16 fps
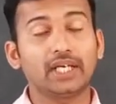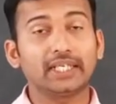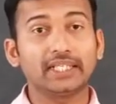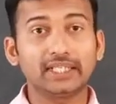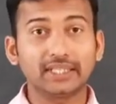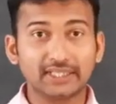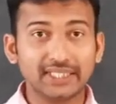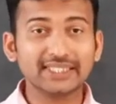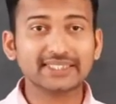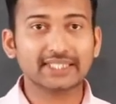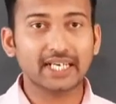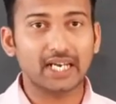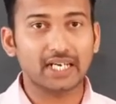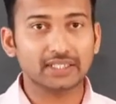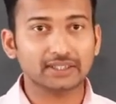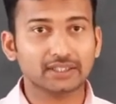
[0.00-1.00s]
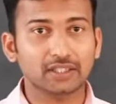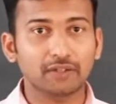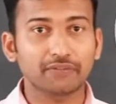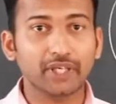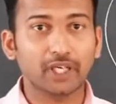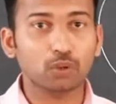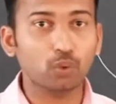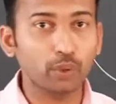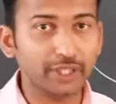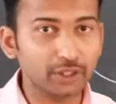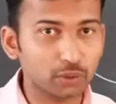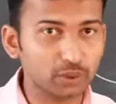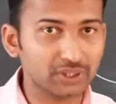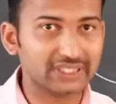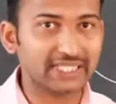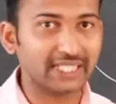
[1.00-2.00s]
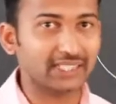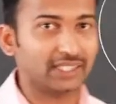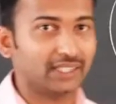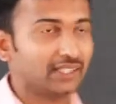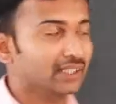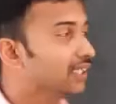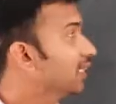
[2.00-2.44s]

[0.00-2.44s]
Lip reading: In this class, we are going to study